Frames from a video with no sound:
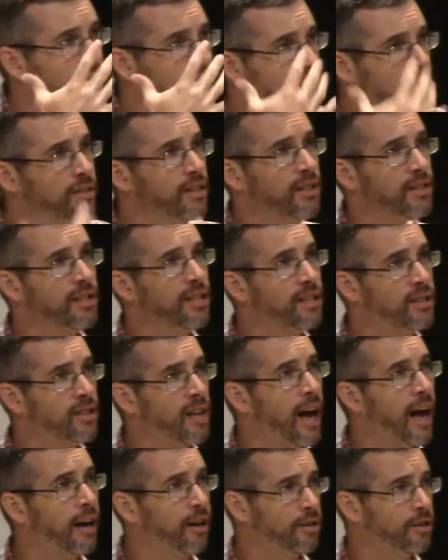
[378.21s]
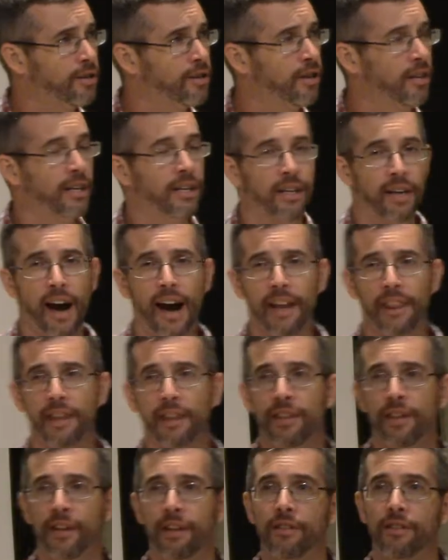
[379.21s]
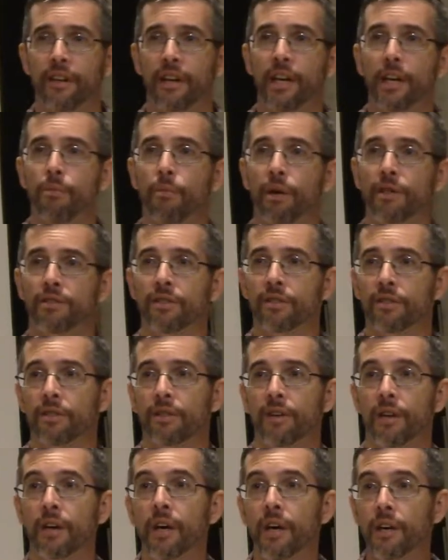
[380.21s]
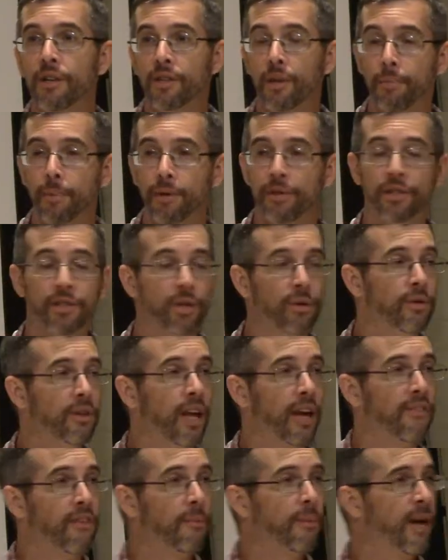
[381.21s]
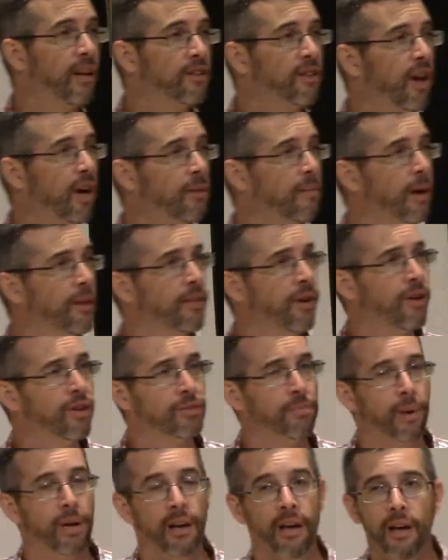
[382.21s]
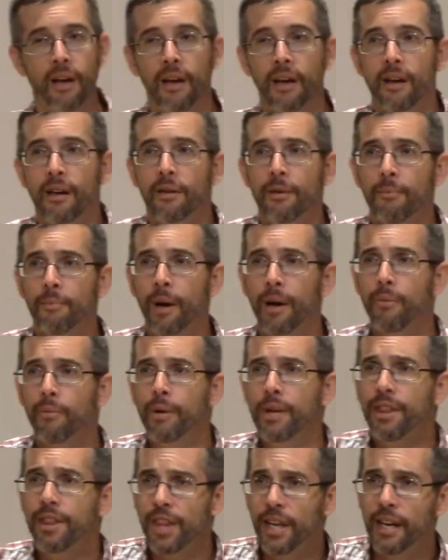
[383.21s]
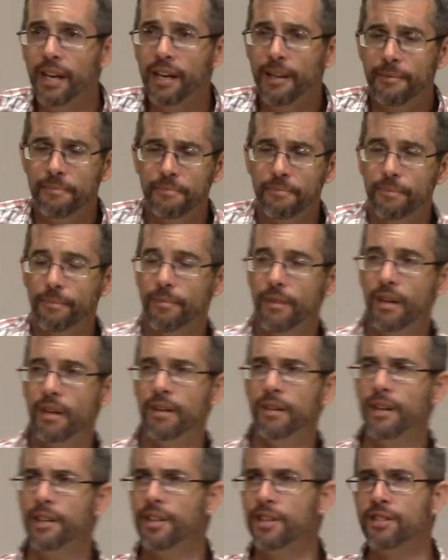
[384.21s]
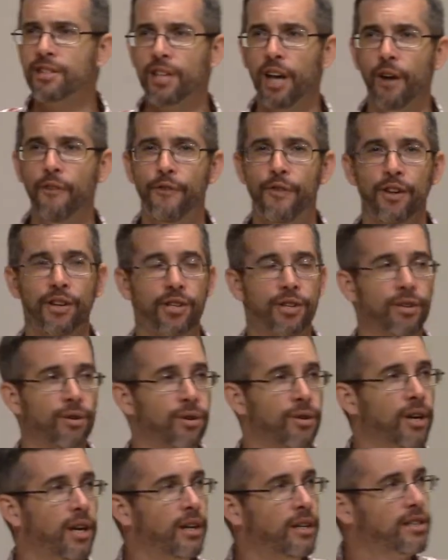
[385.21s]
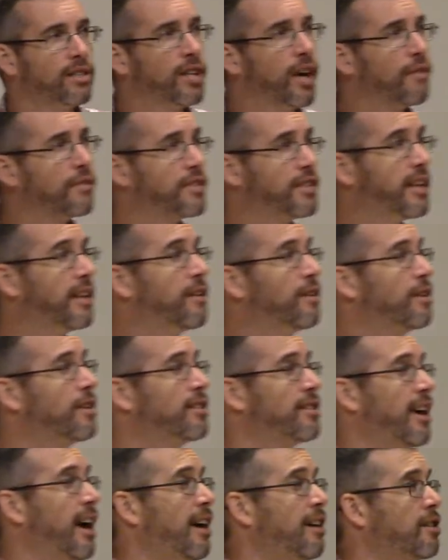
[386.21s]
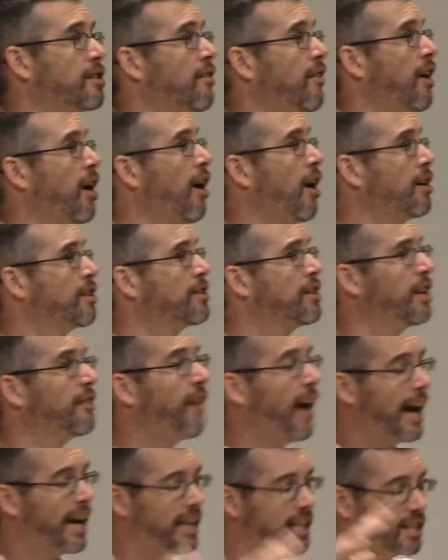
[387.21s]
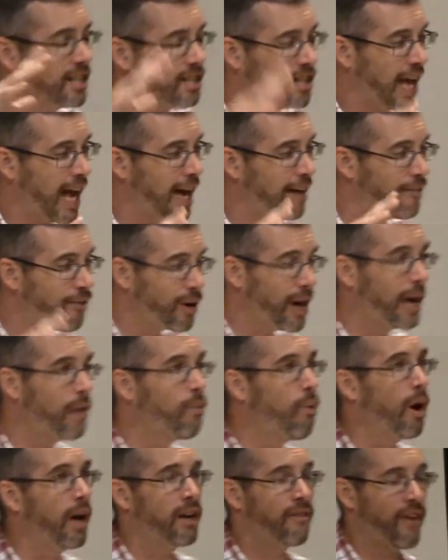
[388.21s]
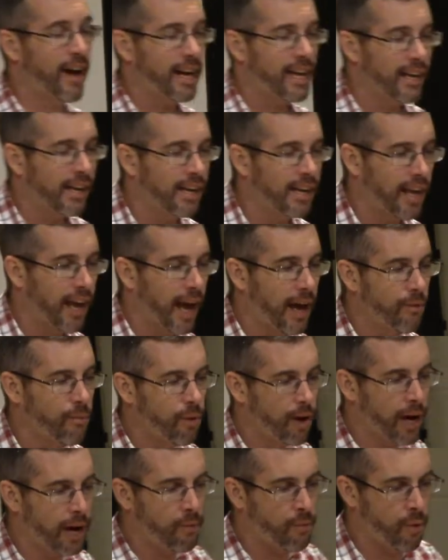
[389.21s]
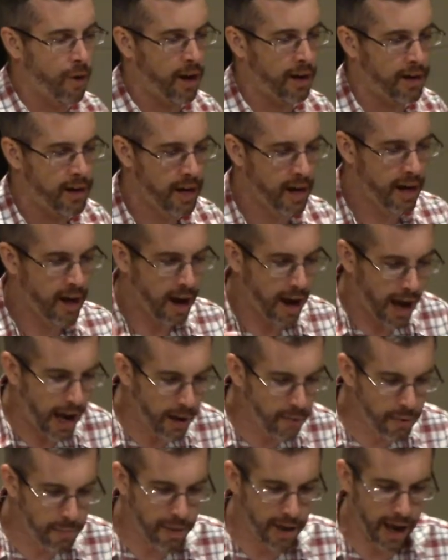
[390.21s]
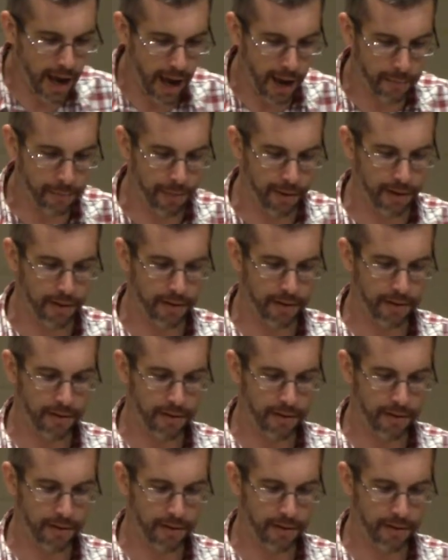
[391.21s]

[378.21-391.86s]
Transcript: gives us desires, good and godly things that He wants us to, to pursue in life. I'm not talking about those, but, but we think that the selfish or self centered desires of our hearts, that if I could just have what I want, if I could get what I want, I would be happy.